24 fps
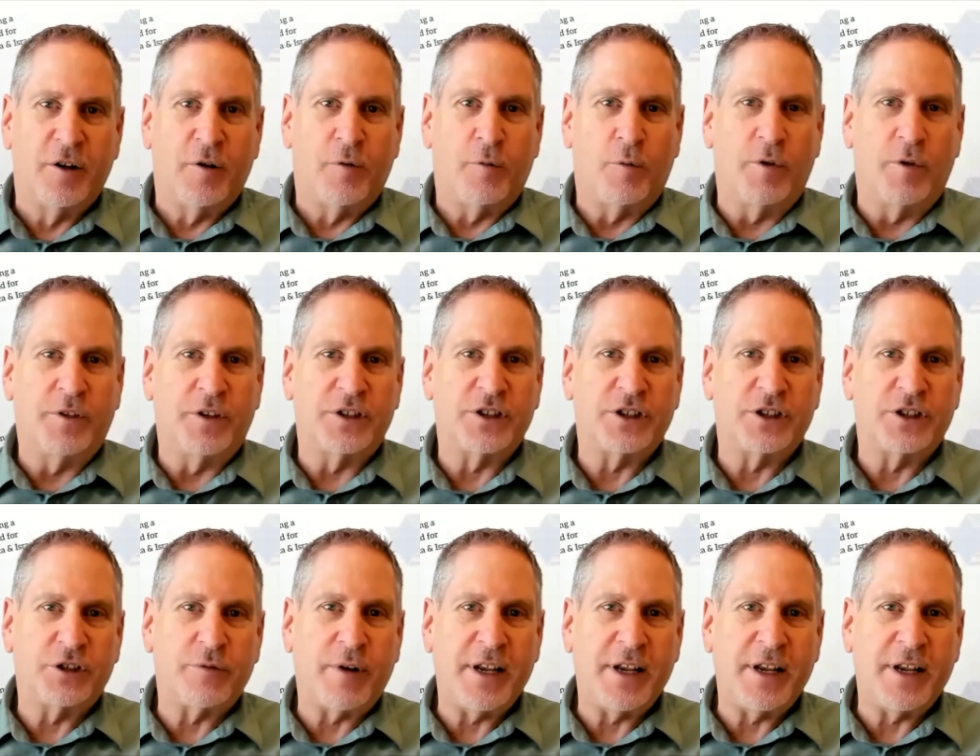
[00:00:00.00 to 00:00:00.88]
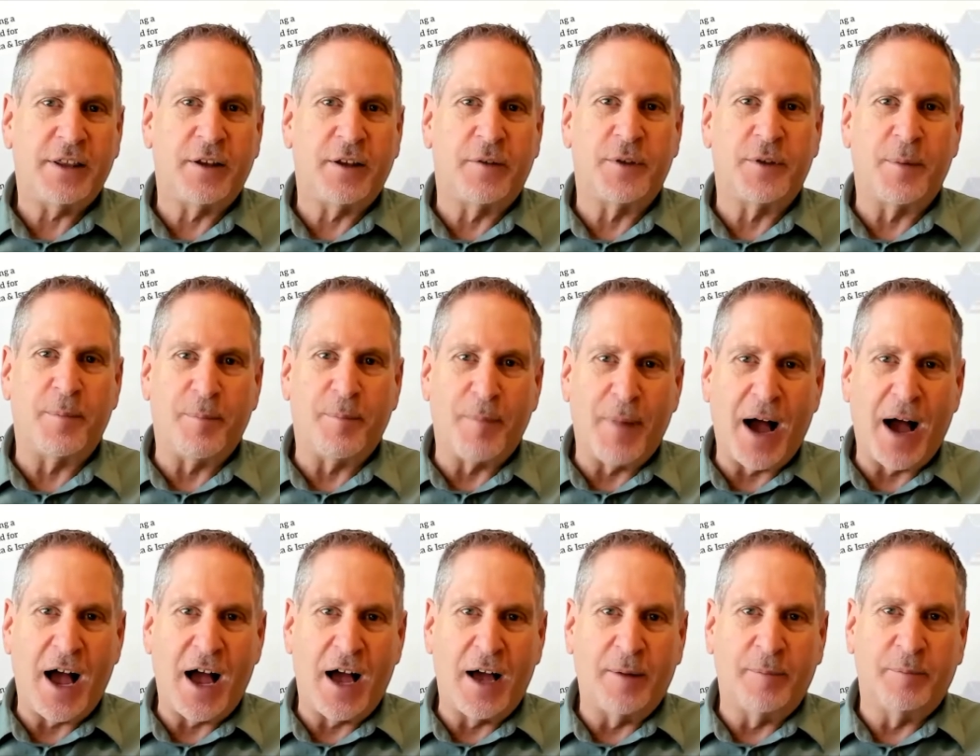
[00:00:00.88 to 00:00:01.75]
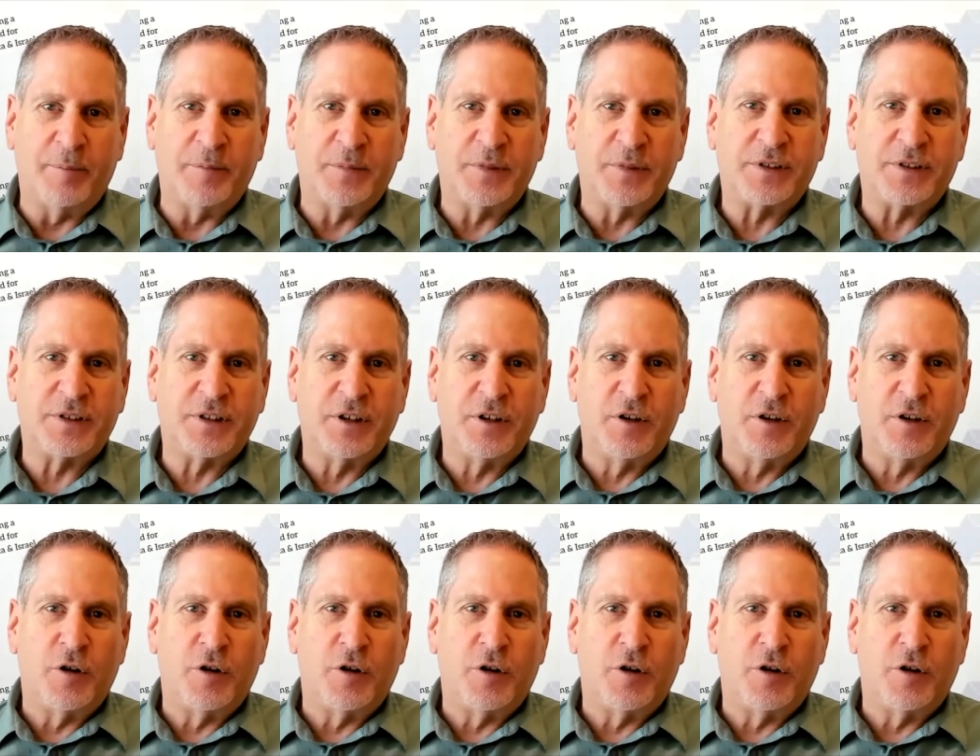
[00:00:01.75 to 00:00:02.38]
were the strength of the moms